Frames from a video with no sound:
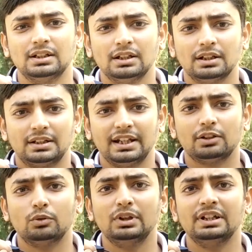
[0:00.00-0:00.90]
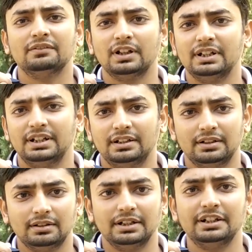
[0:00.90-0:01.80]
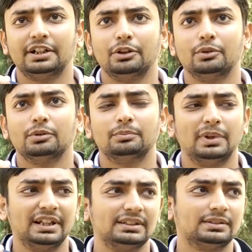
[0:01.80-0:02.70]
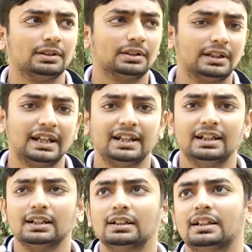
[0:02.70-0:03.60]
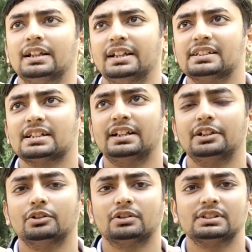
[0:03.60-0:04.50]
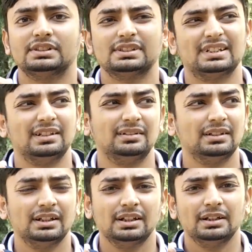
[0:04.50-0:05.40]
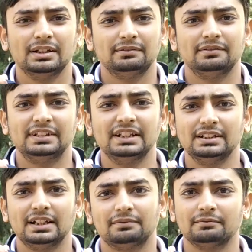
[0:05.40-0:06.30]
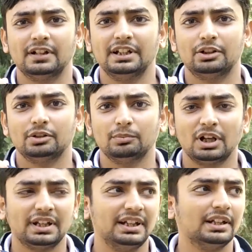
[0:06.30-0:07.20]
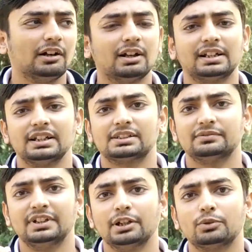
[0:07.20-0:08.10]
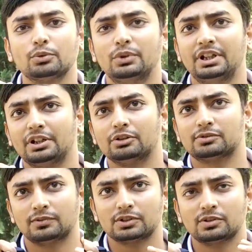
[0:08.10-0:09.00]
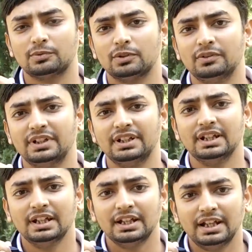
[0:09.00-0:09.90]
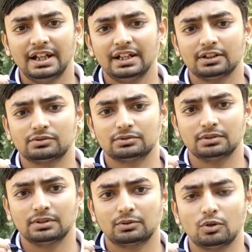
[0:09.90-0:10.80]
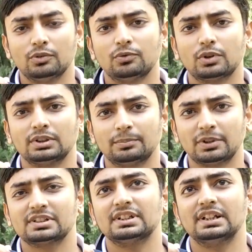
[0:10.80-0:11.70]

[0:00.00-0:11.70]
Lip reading: take only one interview, means technical and HR interview consisting within that one interview. But in our case we have 2 interviews. First of all we 8 are called for the personal